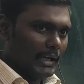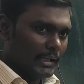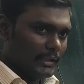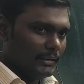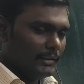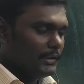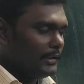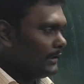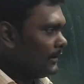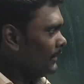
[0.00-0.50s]

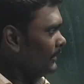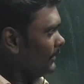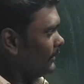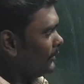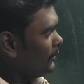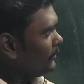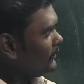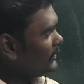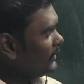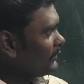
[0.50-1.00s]
and
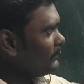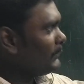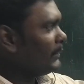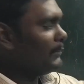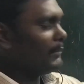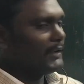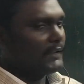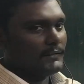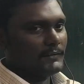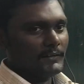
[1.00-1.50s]
then you just
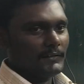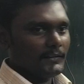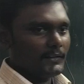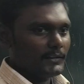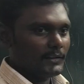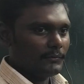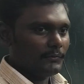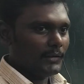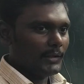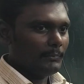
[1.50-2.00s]
memorize this
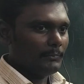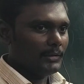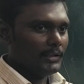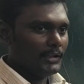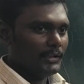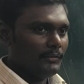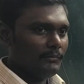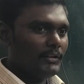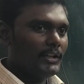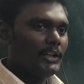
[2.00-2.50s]
as a
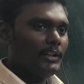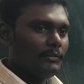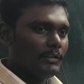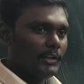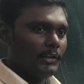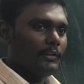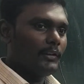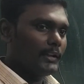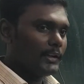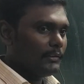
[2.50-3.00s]
formula.
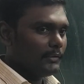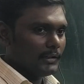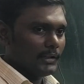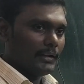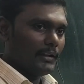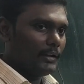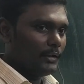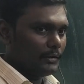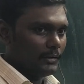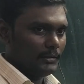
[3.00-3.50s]
Whenever you record, you
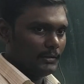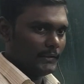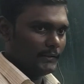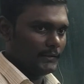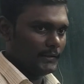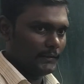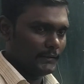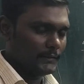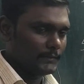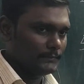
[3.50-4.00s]
can recall
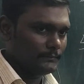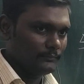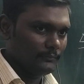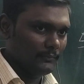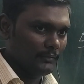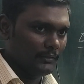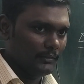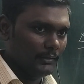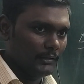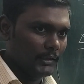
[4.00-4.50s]
these things.
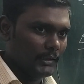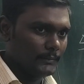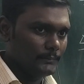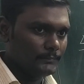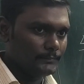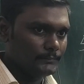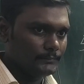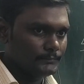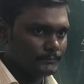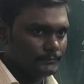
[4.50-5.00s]

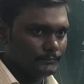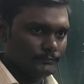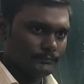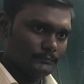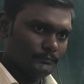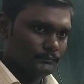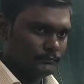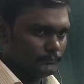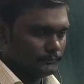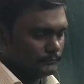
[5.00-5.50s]
Okay,
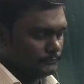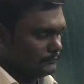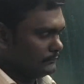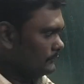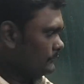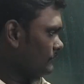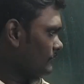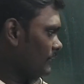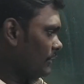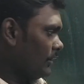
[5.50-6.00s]

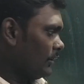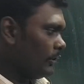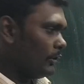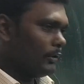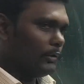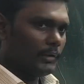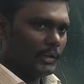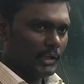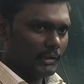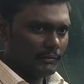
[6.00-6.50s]
you
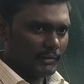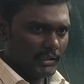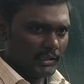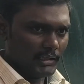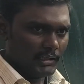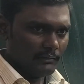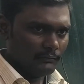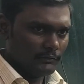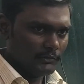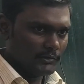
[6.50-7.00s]
don't have
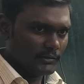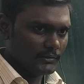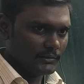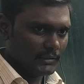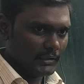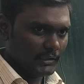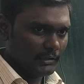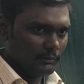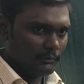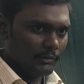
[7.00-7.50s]
any
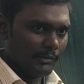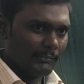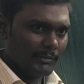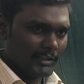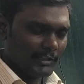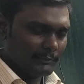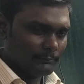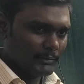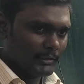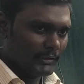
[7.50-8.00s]
confusions, right? You want
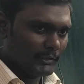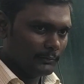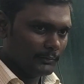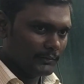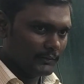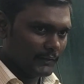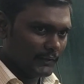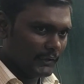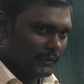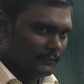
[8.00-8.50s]
me to explain this
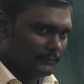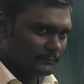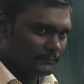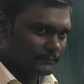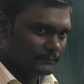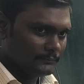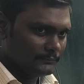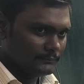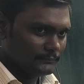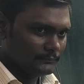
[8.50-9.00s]
once again?